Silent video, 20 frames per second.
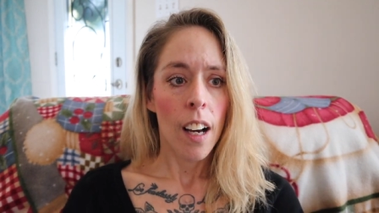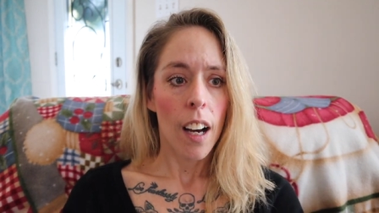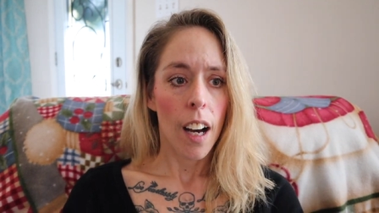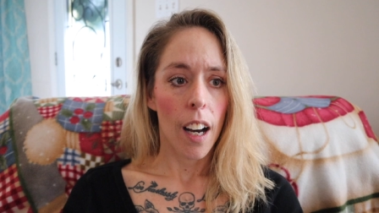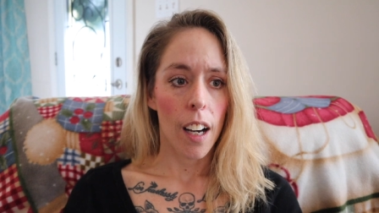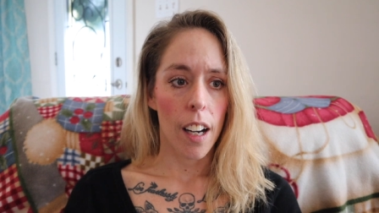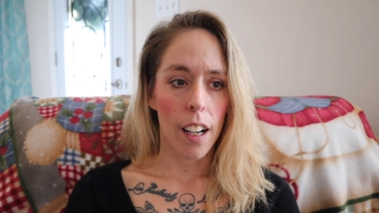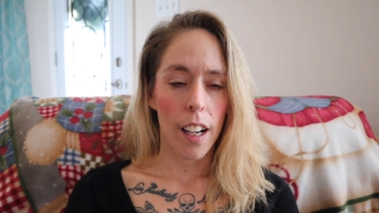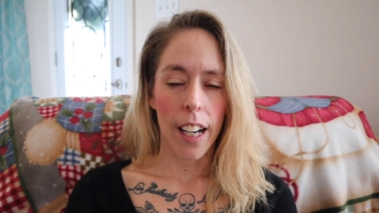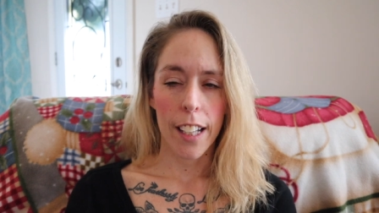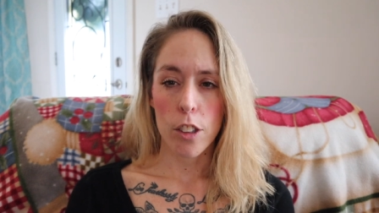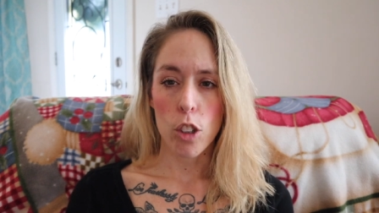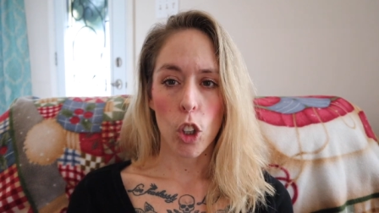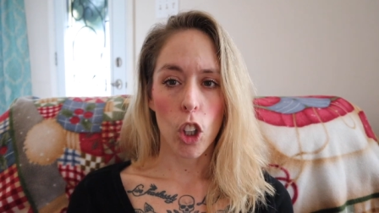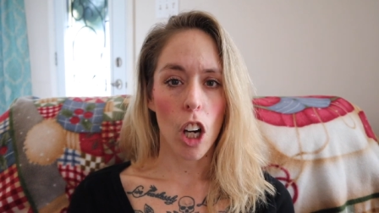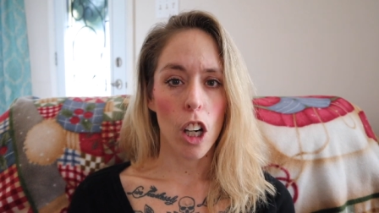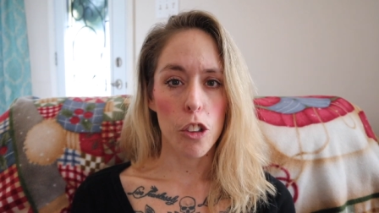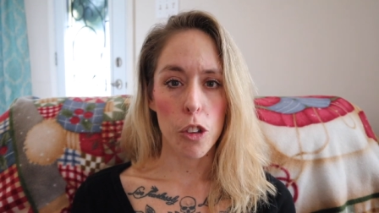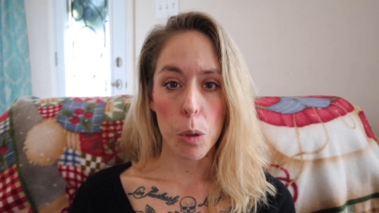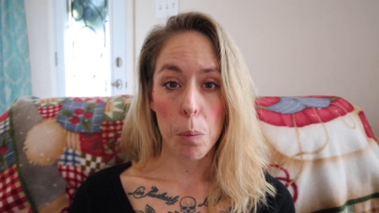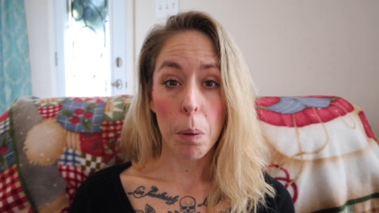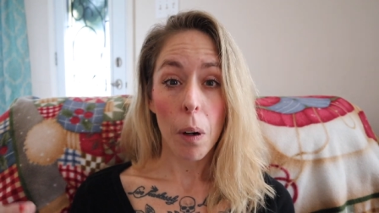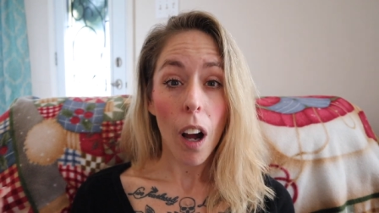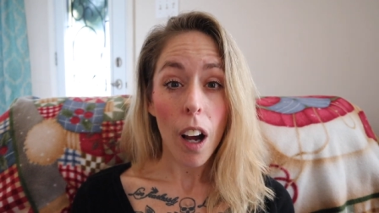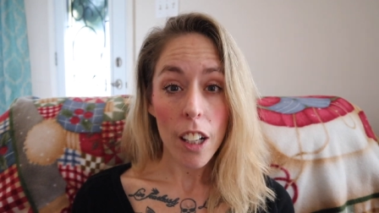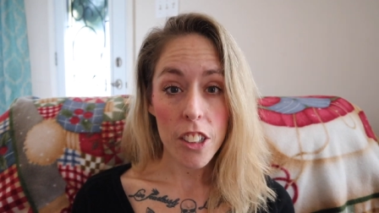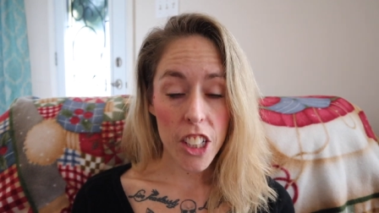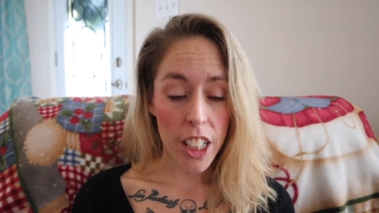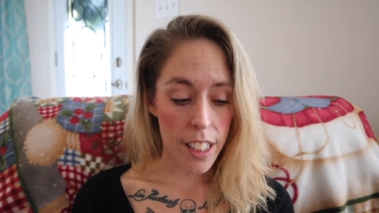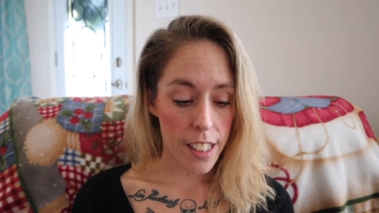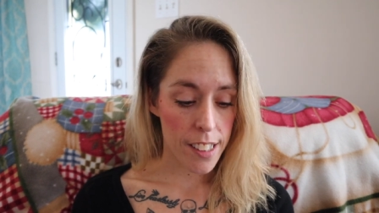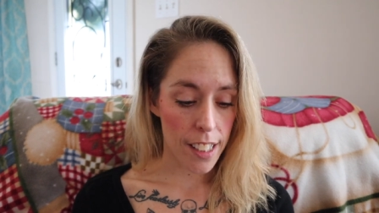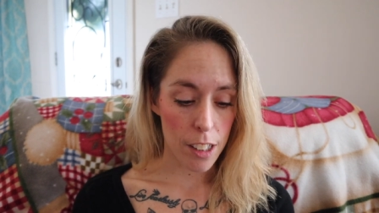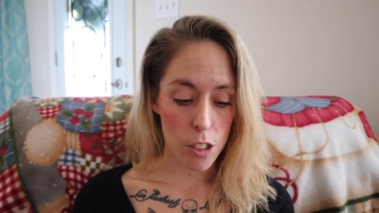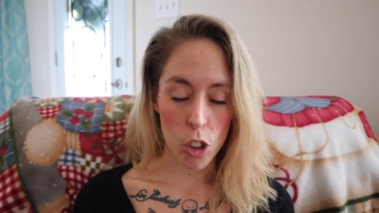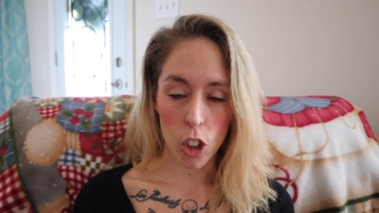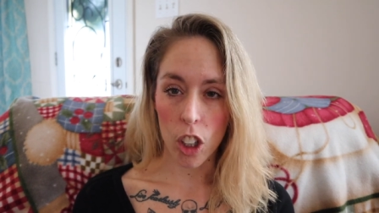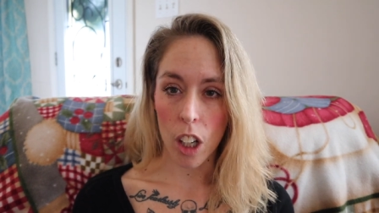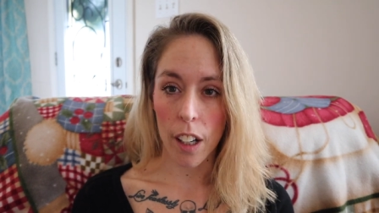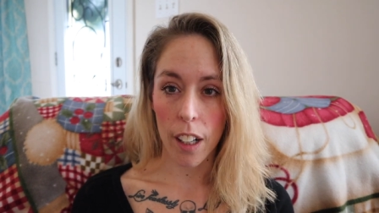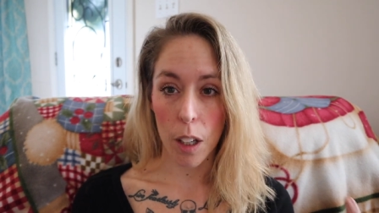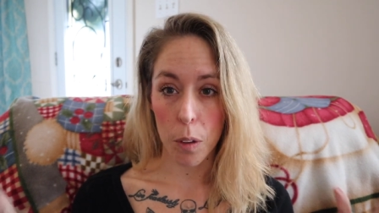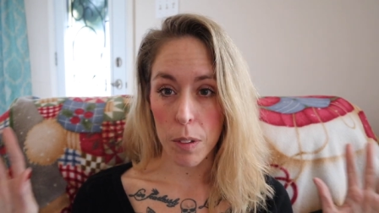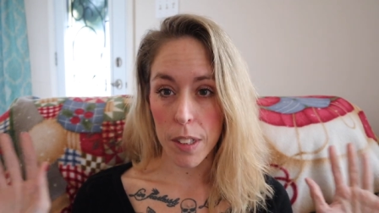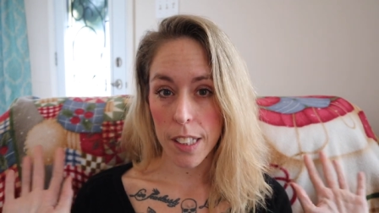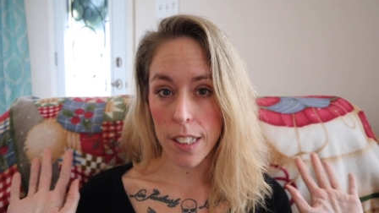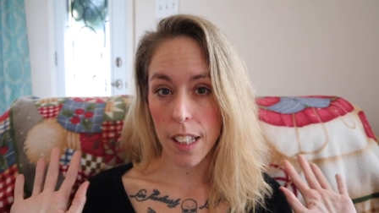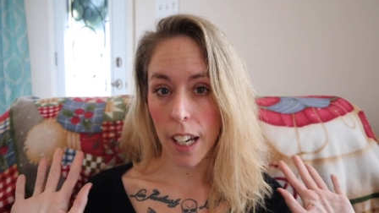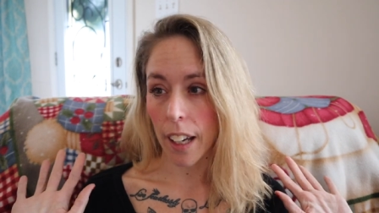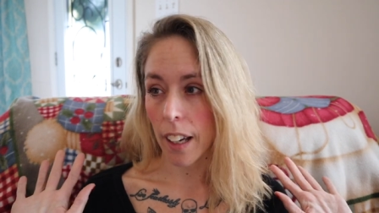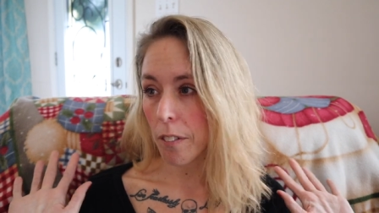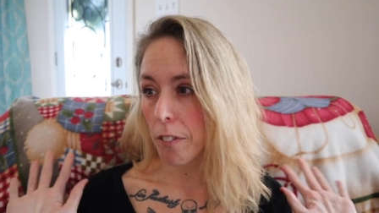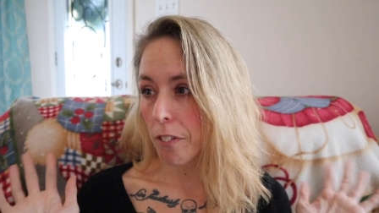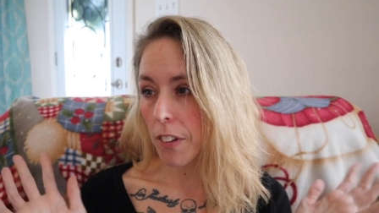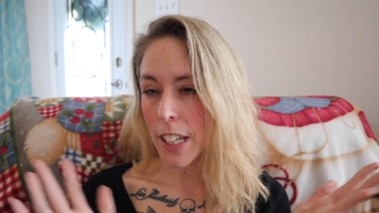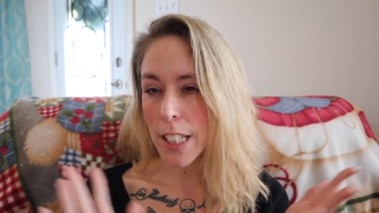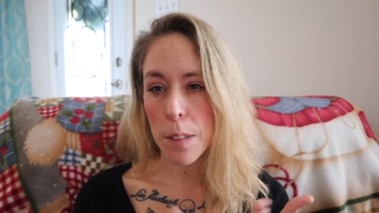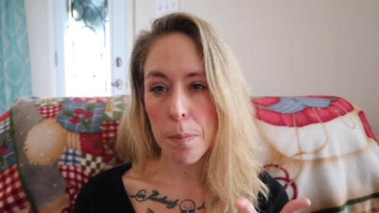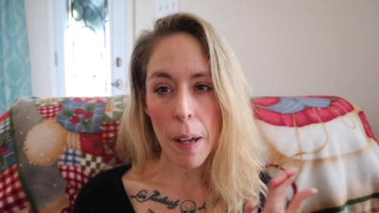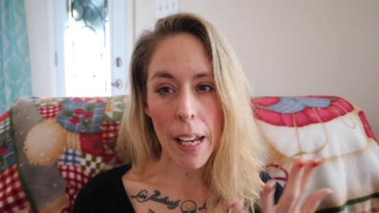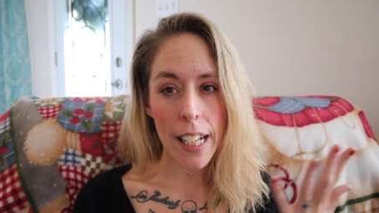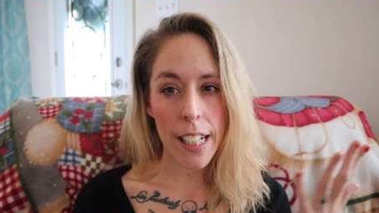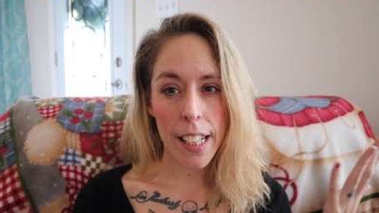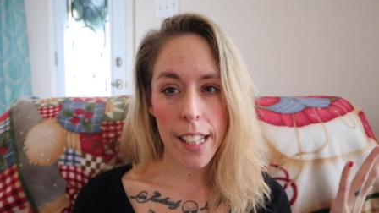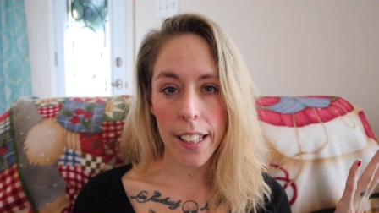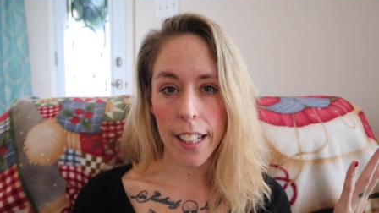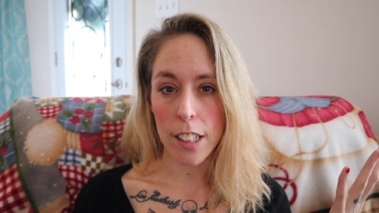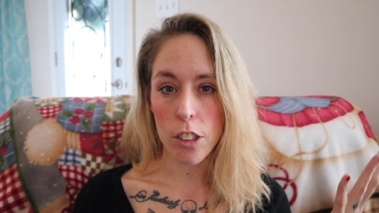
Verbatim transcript: Uh, I took on new projects. I took on, I was I, face painting.